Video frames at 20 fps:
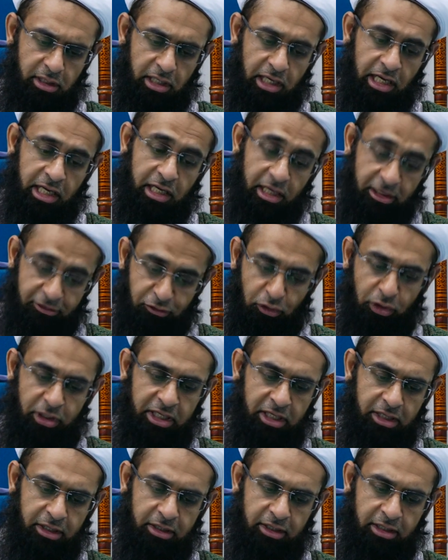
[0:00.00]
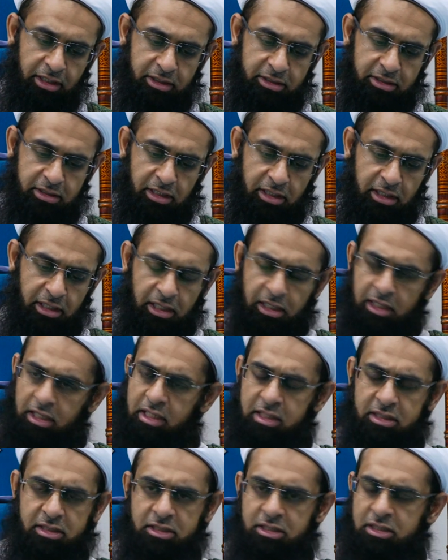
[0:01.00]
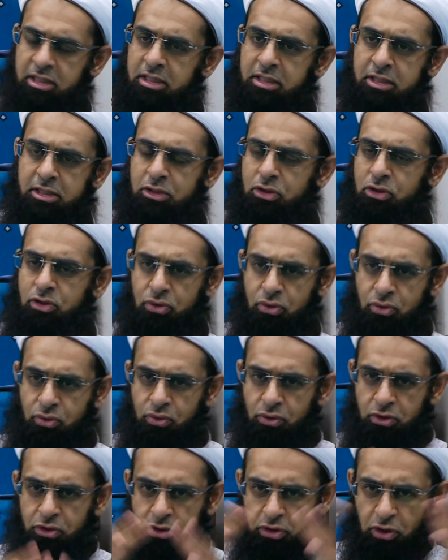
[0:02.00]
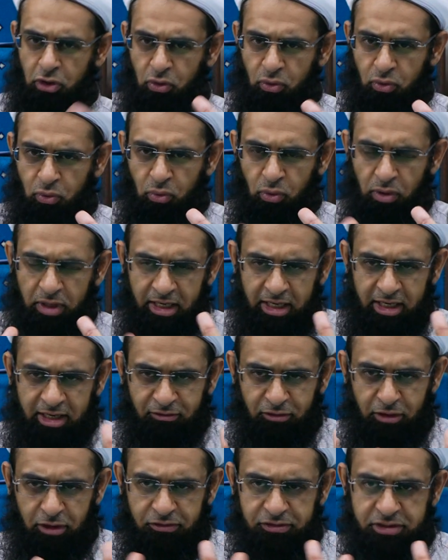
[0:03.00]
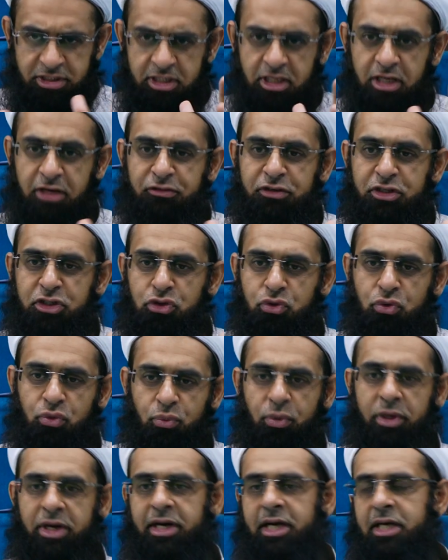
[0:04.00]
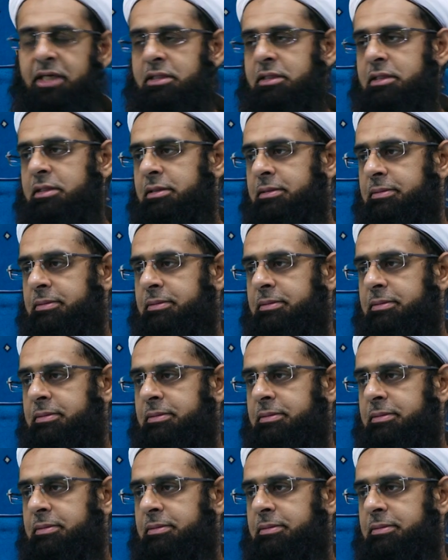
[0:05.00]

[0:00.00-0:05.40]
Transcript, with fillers: and avoid other things, is just to show what level of servitude we're at.